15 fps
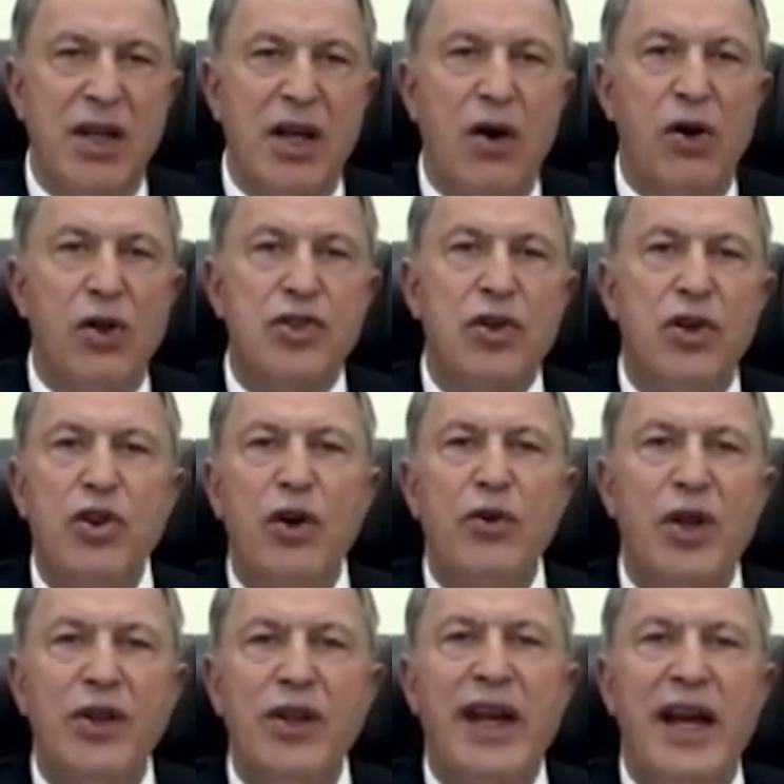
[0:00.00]
also
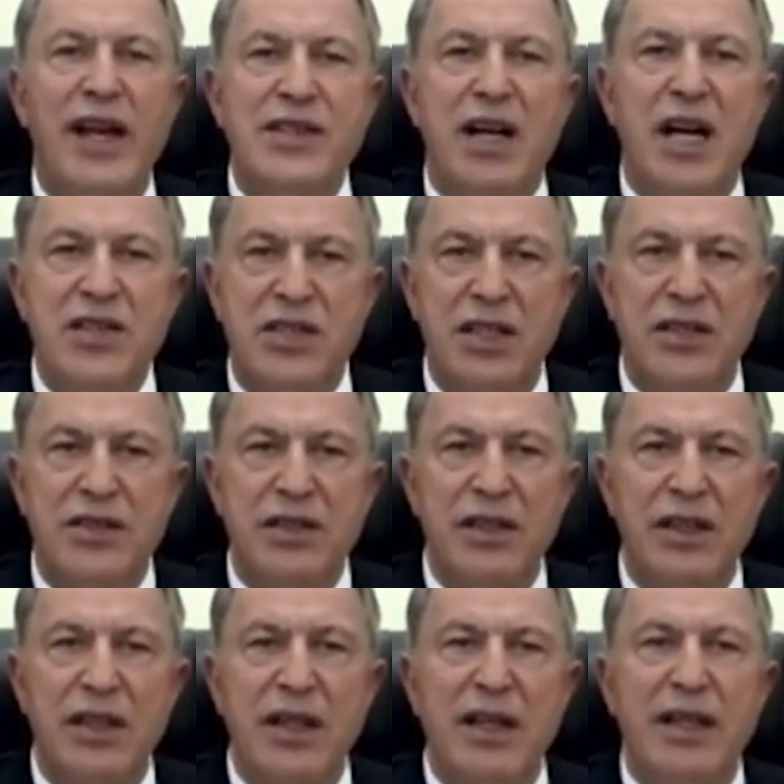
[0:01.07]
known as ISIS,
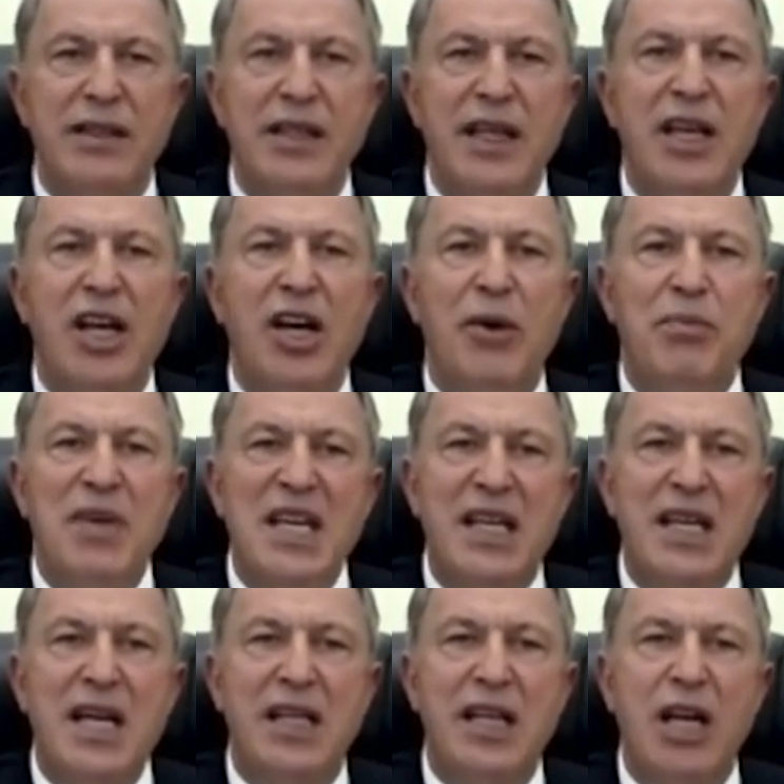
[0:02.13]
the
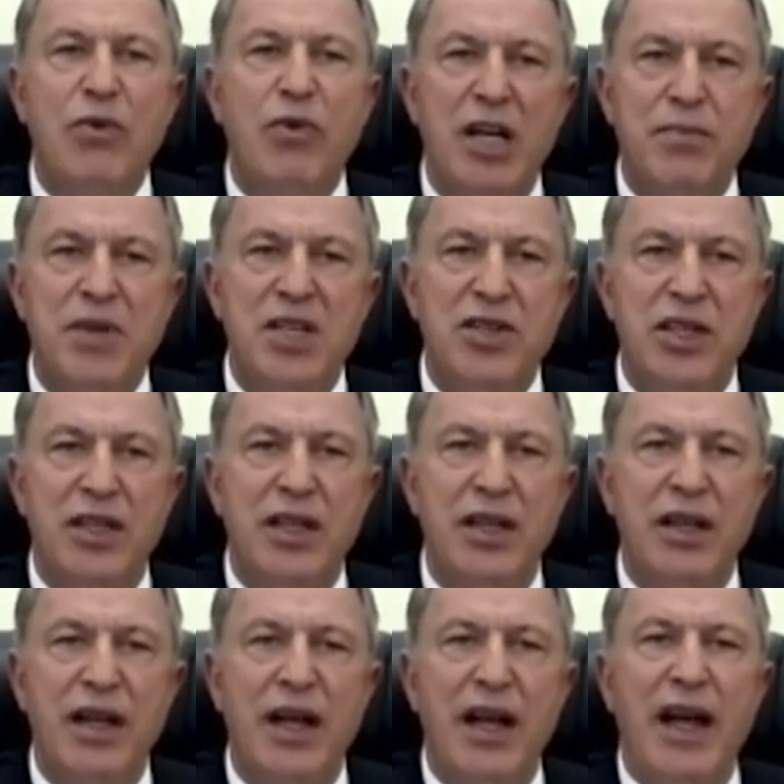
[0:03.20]
PKK-YPG,
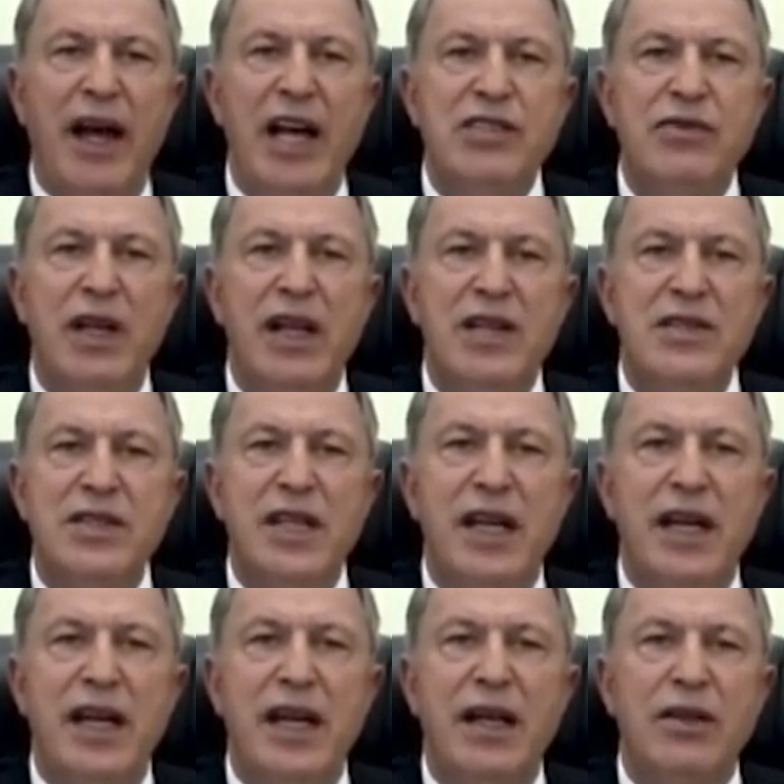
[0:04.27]
as well as
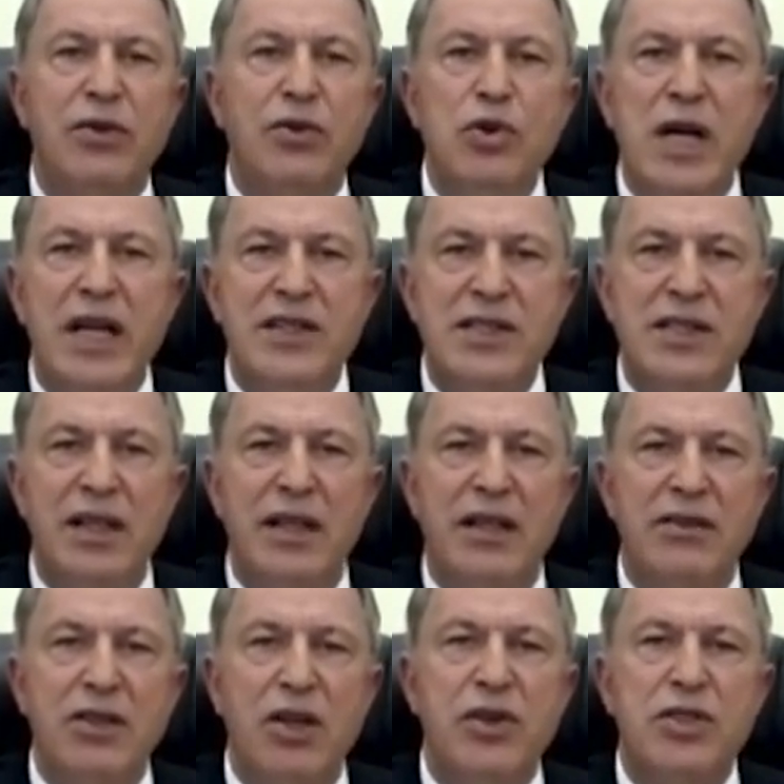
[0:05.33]
the Gülenist
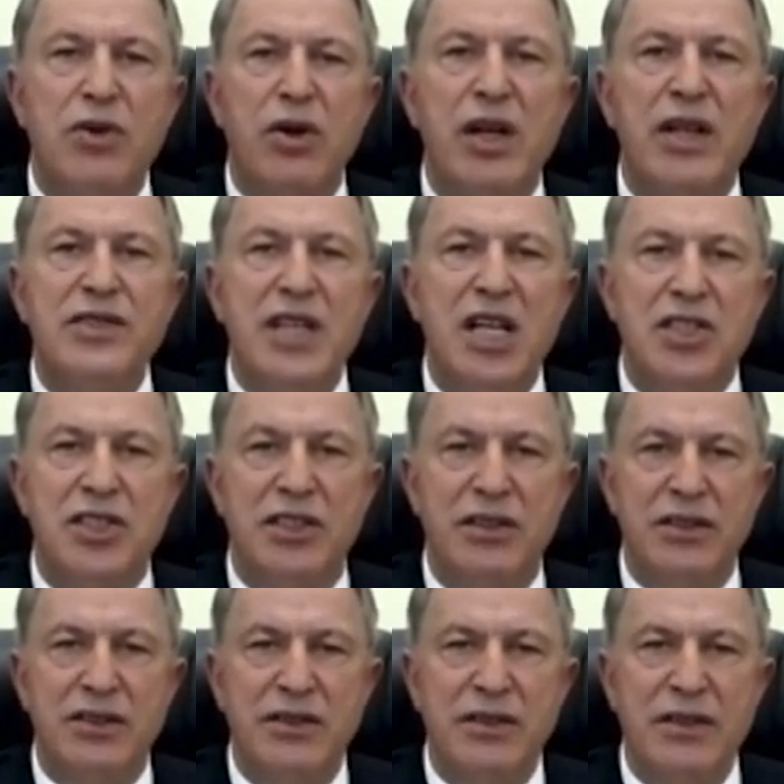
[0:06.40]
terrorist organization.
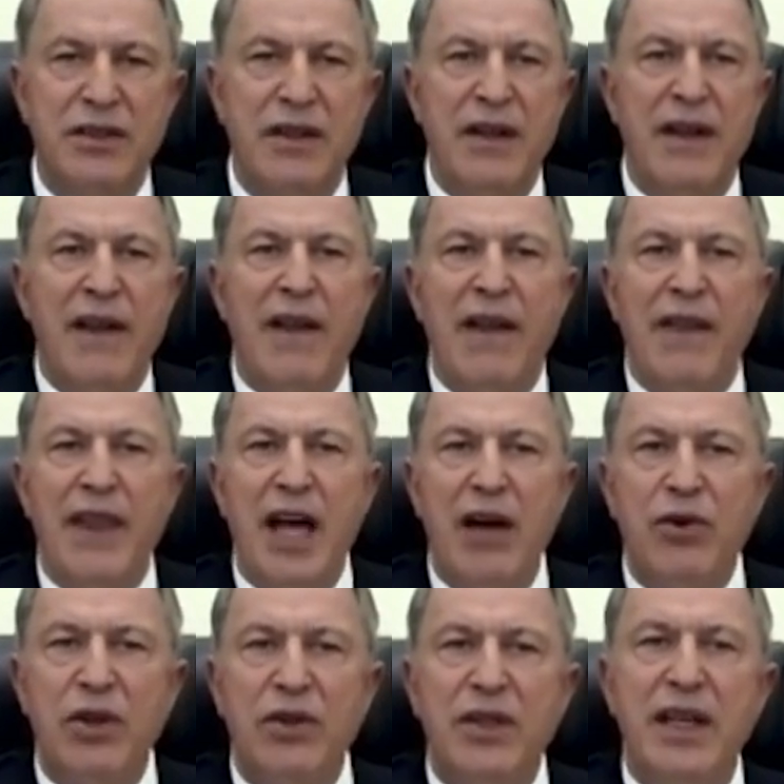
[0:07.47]
Now,
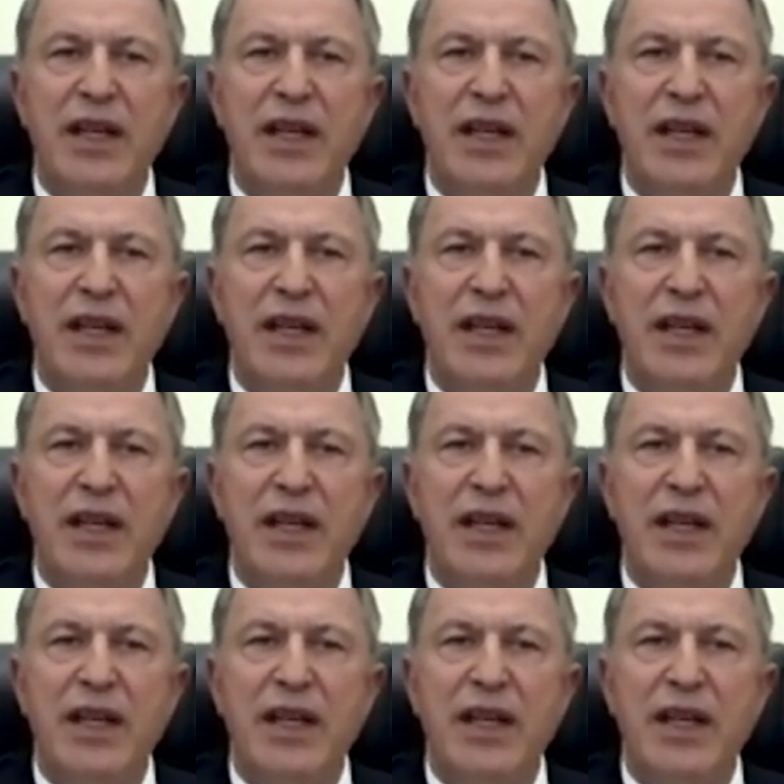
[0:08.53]
it